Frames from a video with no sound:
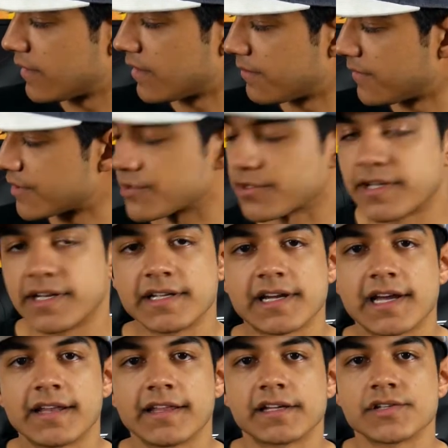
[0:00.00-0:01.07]
unless you're getting
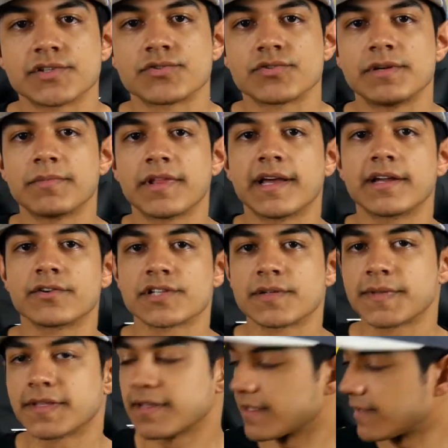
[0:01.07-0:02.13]
kind of like a Streamlight or
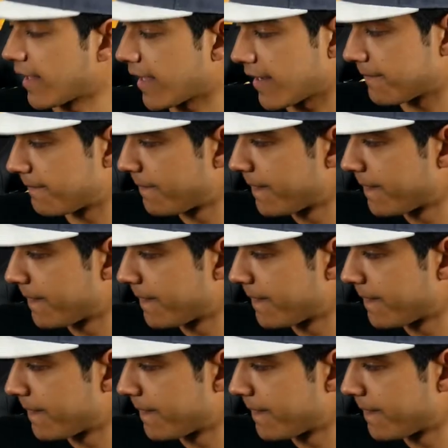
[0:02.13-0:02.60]
something like that.